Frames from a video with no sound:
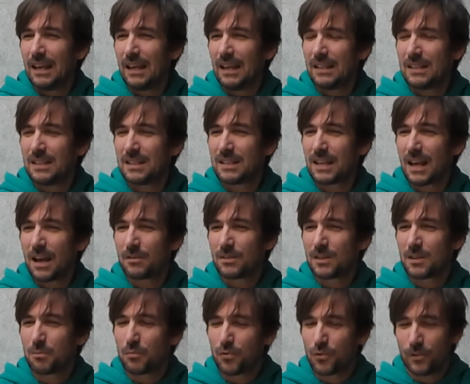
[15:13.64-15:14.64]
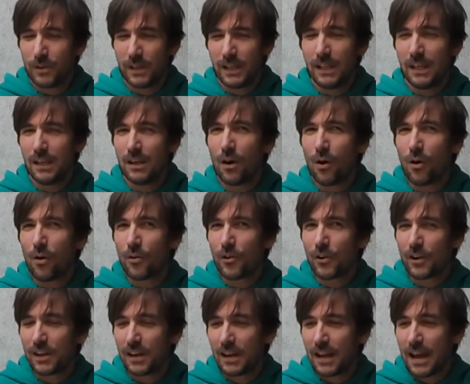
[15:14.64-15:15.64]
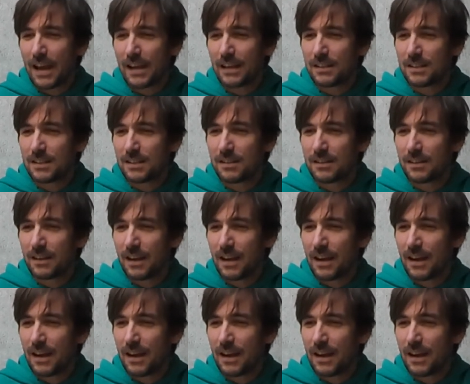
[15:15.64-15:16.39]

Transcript: it sounds pretty organized.